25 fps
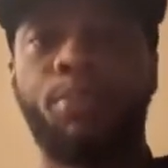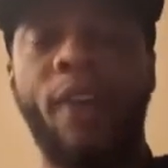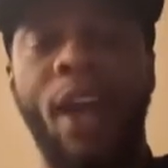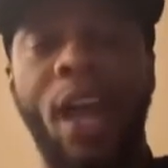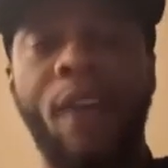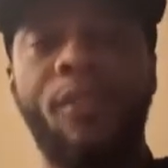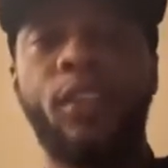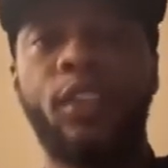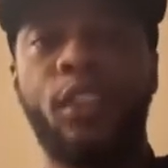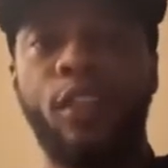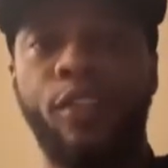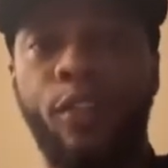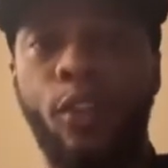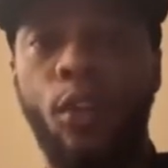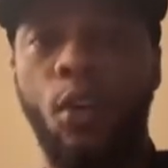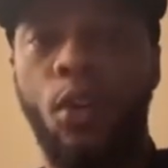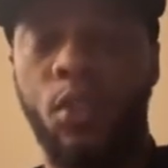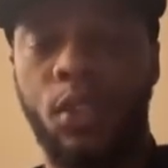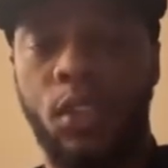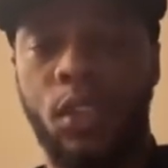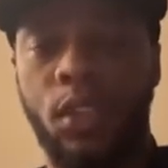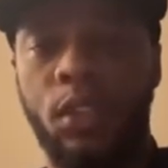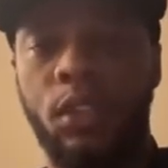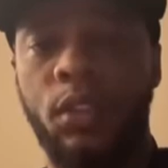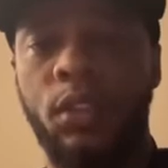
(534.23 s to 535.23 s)
private
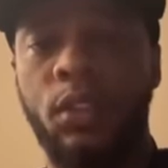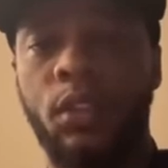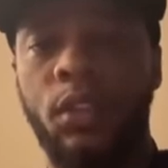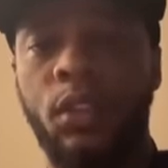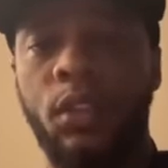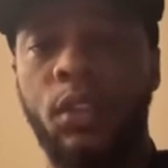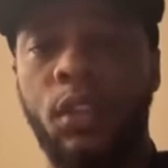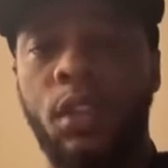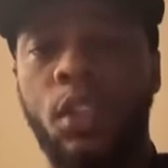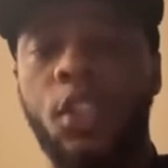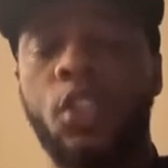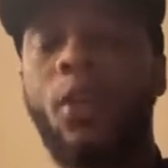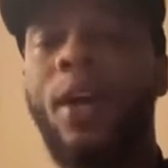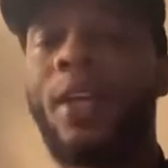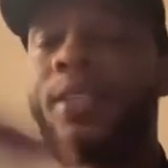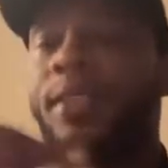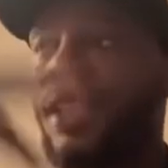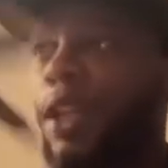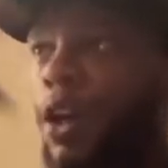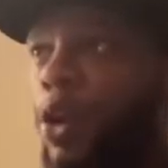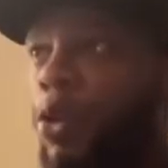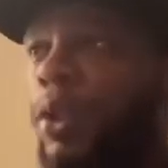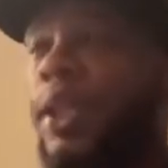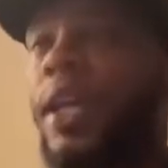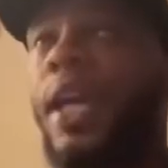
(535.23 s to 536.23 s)
divorce. So I
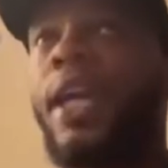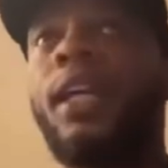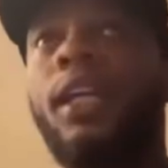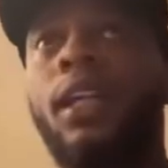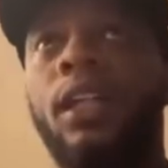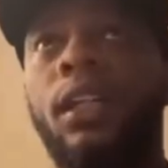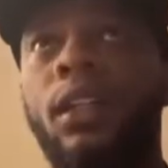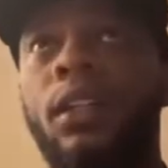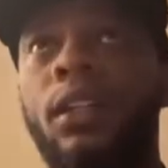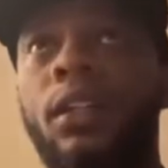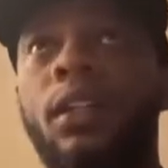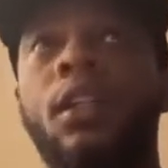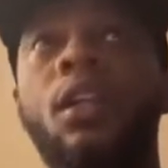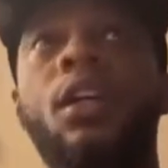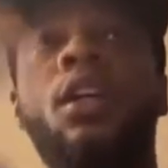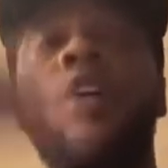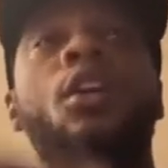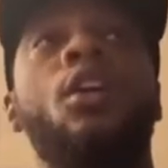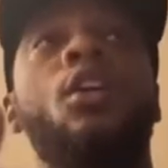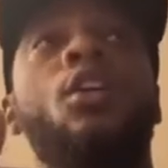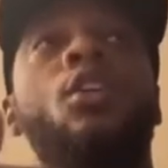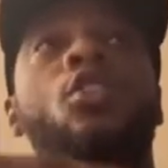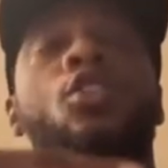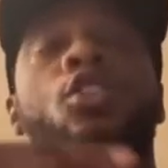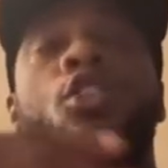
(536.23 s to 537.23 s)
said, okay, good.
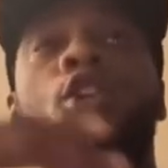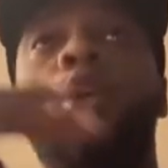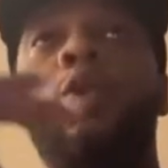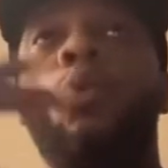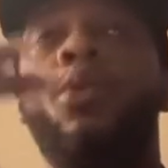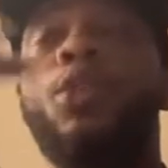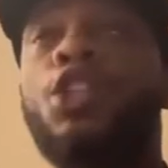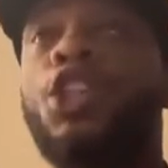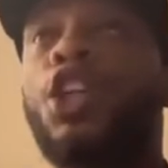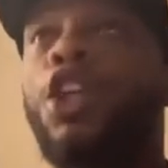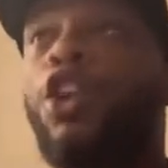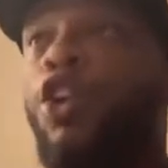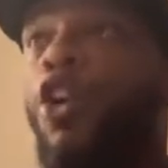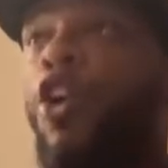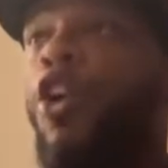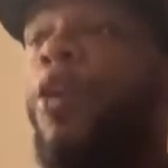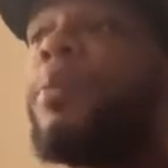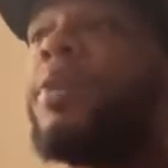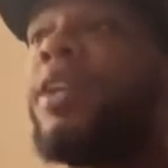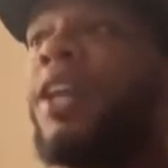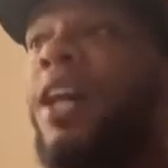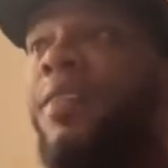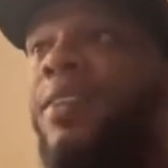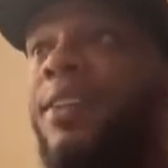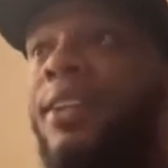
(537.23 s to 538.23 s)
So when she
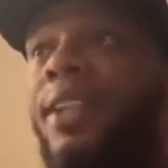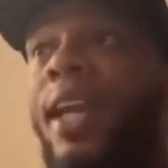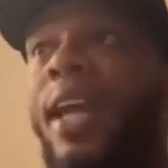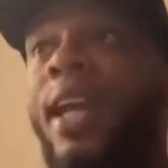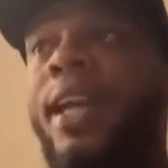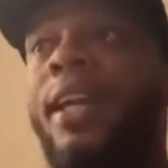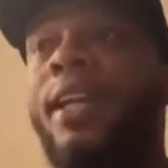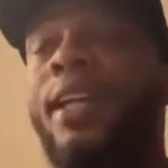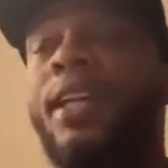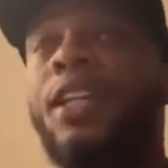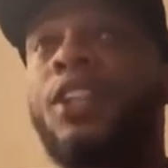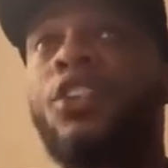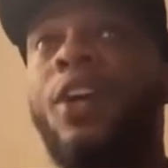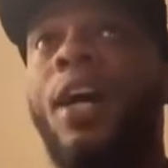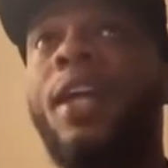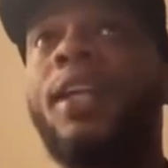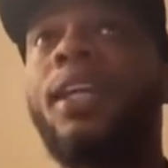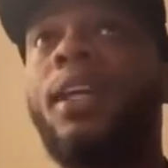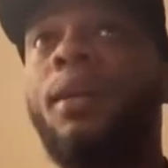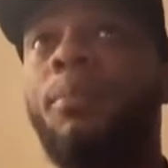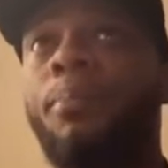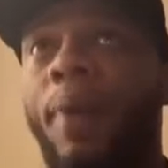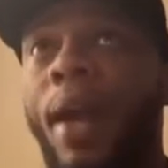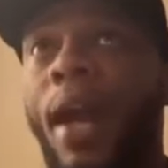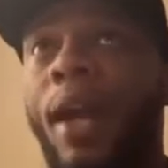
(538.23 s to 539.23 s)
called me the other day, tried to
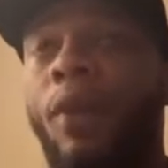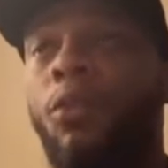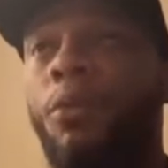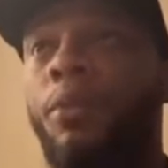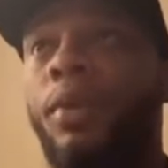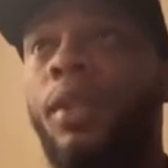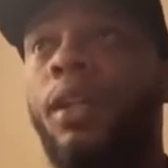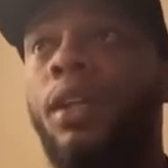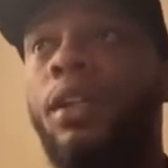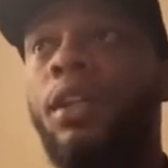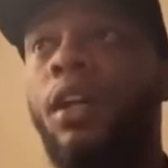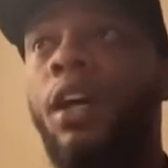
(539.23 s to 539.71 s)
get back with me